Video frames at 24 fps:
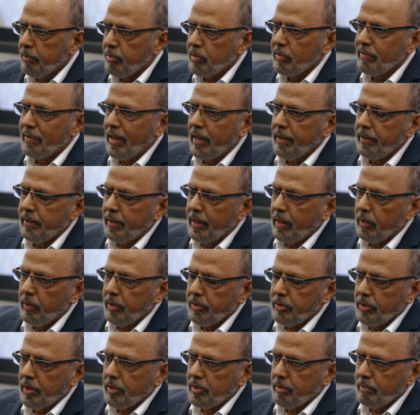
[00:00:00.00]
provided our
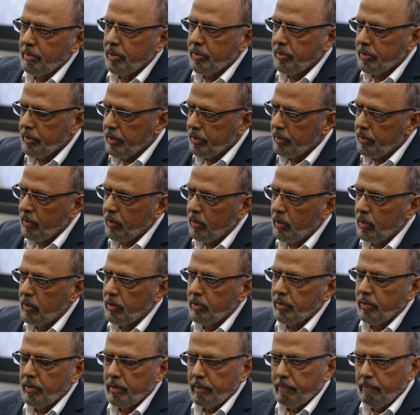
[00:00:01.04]
assessments, and
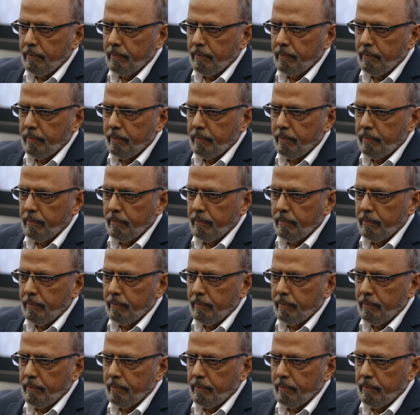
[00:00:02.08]
all